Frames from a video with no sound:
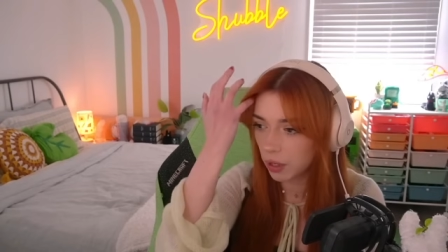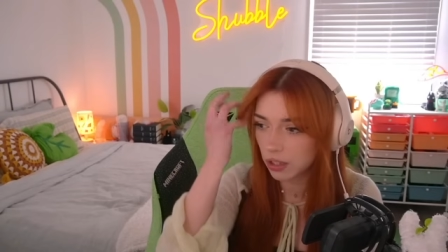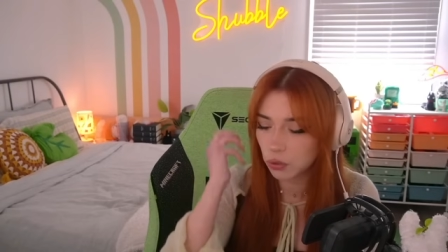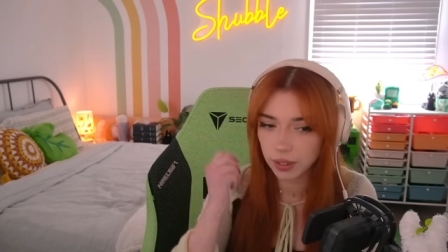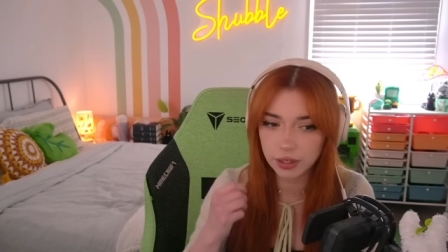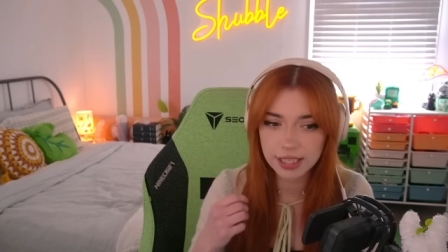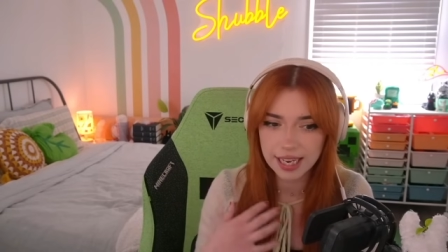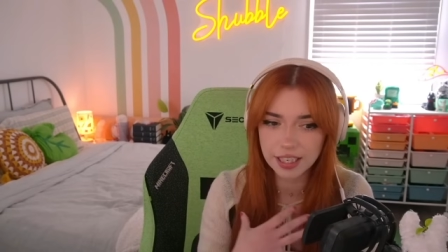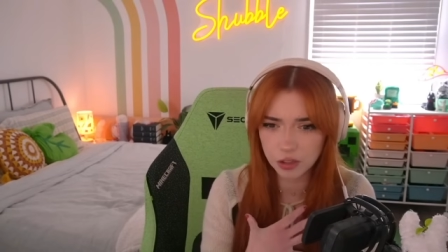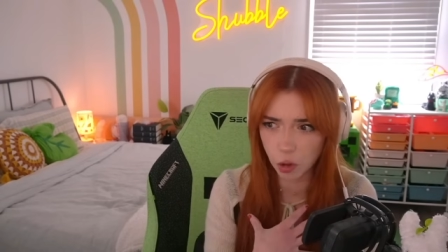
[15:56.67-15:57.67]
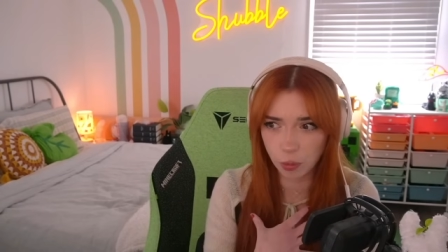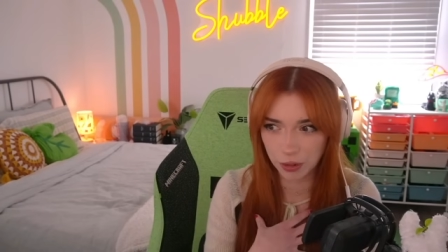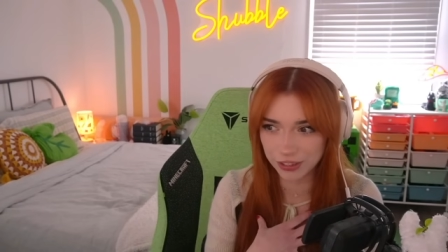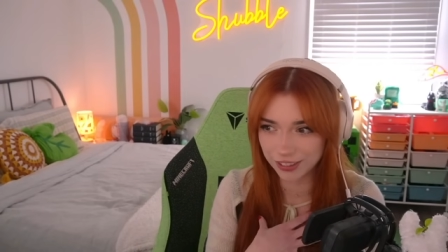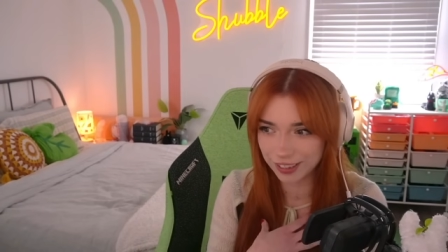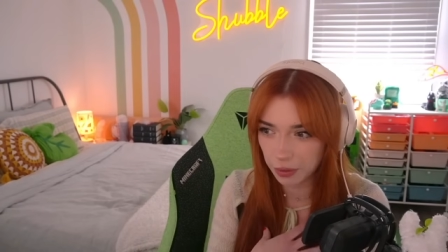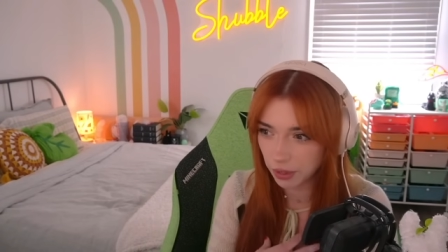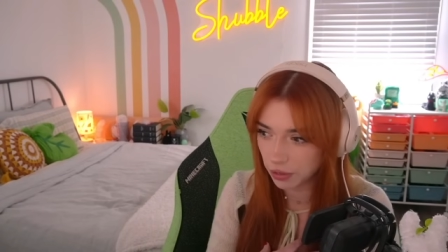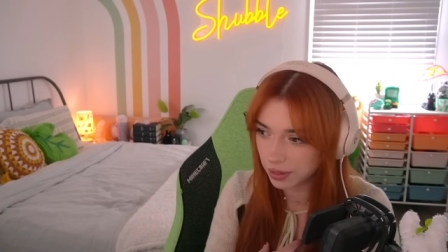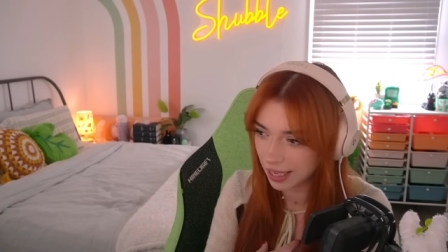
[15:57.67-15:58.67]
on Twitter take it so personally
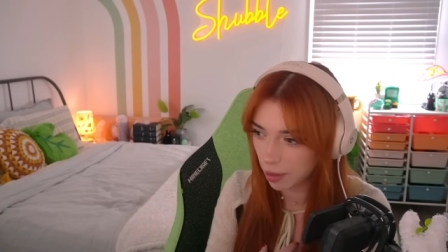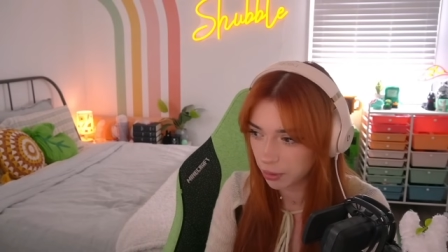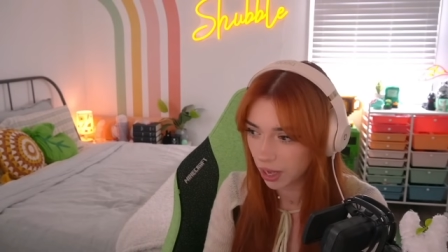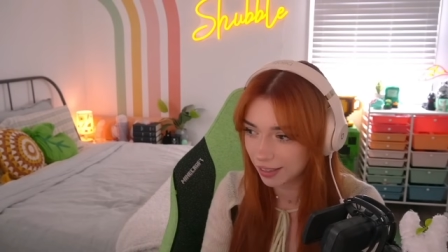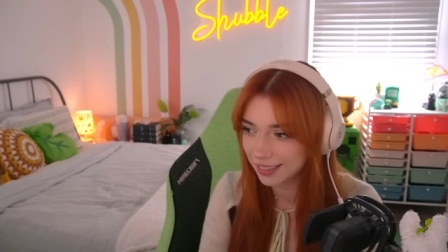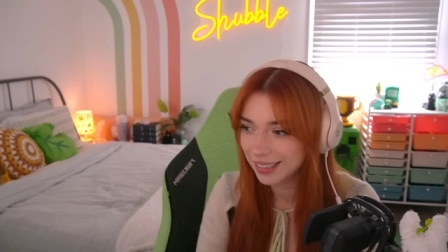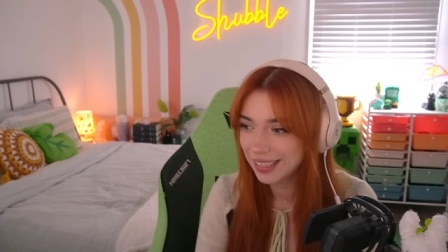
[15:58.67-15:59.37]
when they get blocked